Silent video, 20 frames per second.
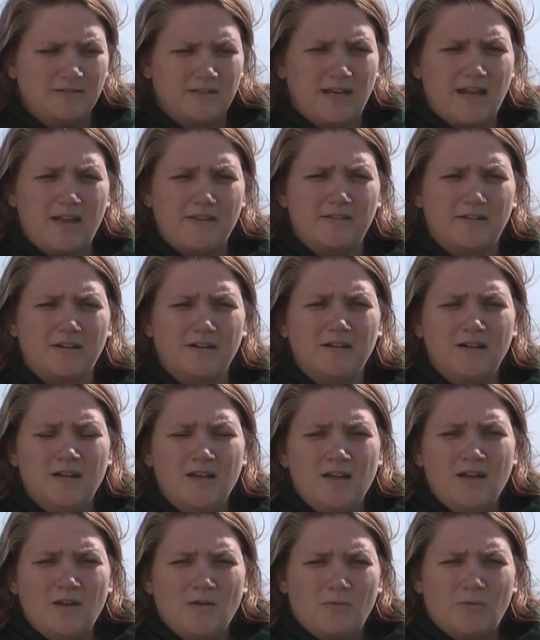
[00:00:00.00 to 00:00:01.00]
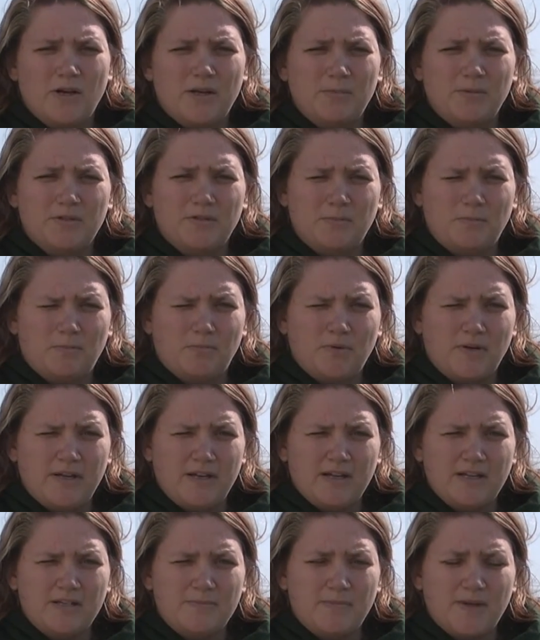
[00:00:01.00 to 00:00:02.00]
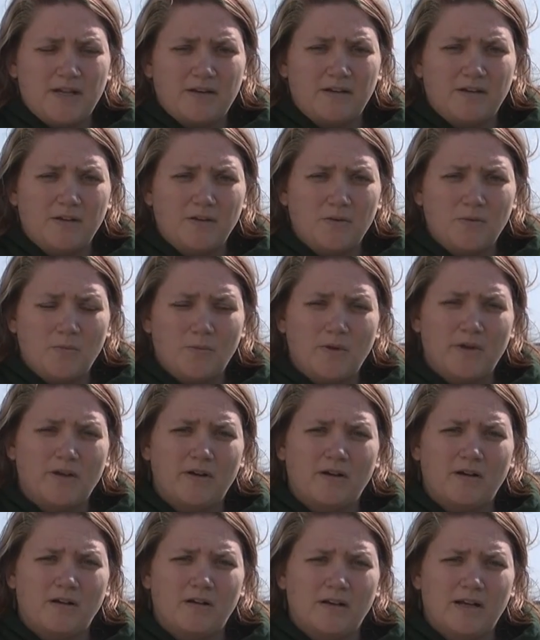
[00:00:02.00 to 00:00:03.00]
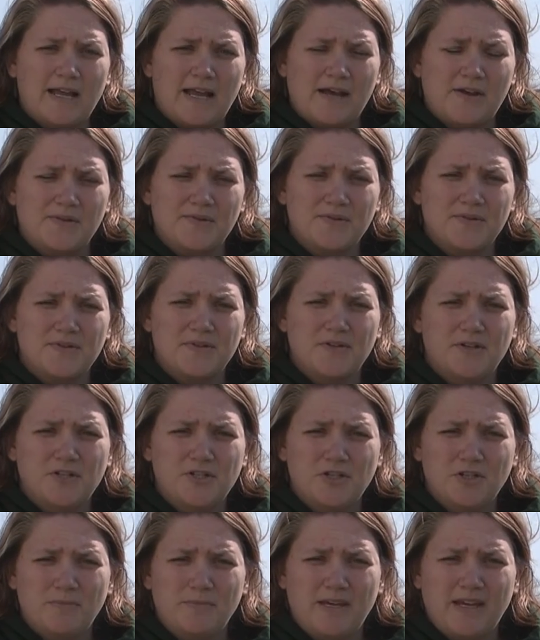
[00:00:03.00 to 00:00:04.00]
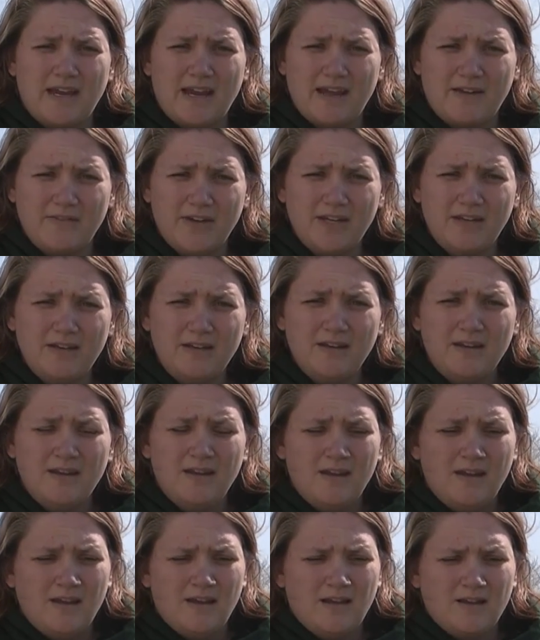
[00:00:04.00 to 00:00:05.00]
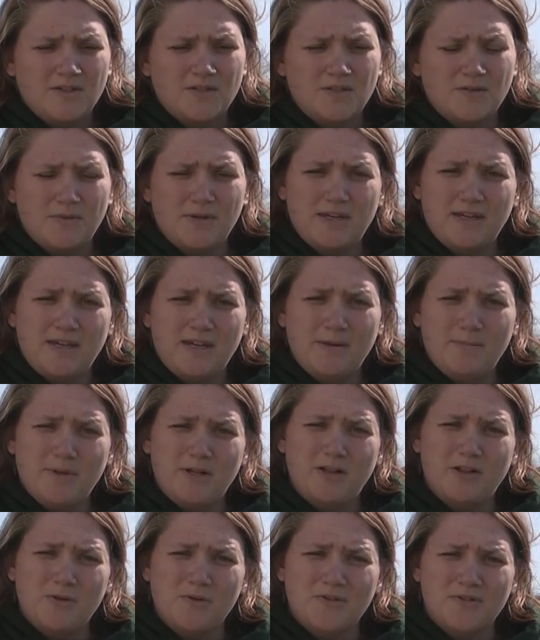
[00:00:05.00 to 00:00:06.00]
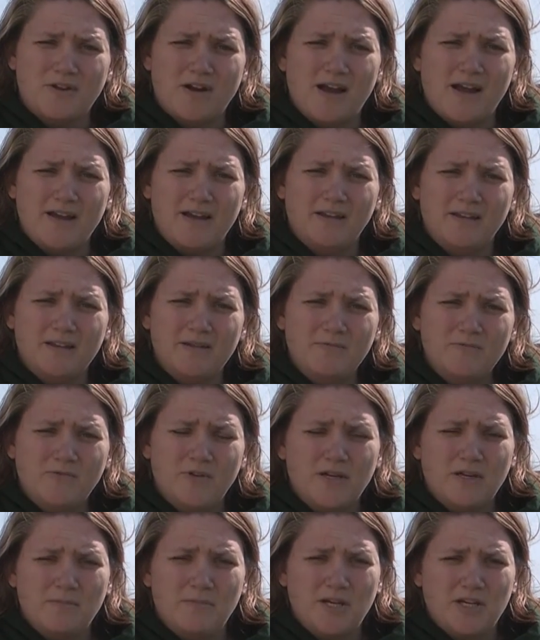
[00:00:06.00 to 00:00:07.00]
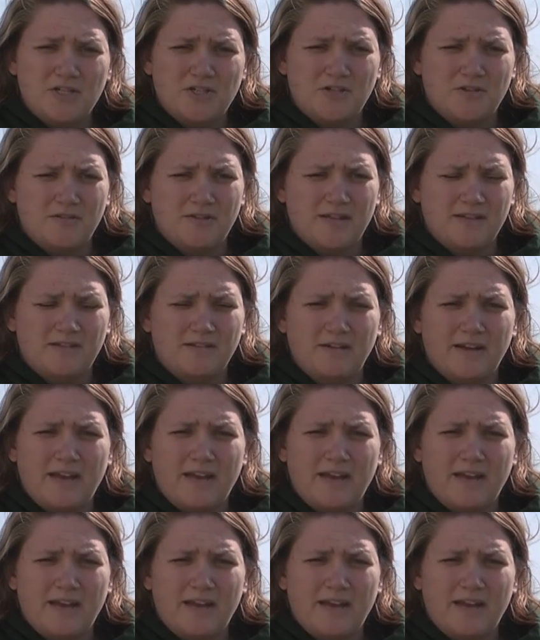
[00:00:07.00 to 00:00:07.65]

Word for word: together. We're able to predict better when our cows should be calving so we can keep a closer eye on them. We can make sure that they're